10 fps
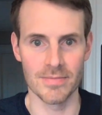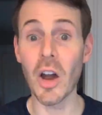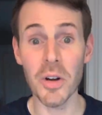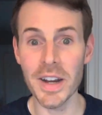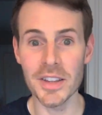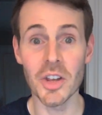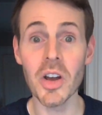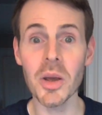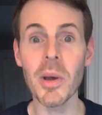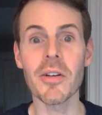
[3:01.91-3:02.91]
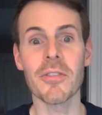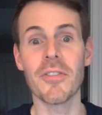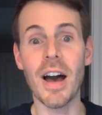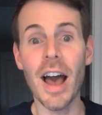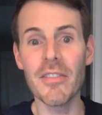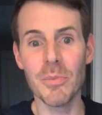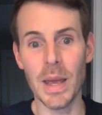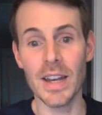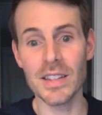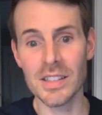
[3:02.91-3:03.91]
All right, it took about five
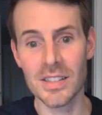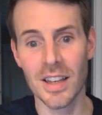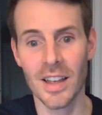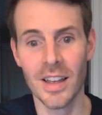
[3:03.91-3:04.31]
minutes,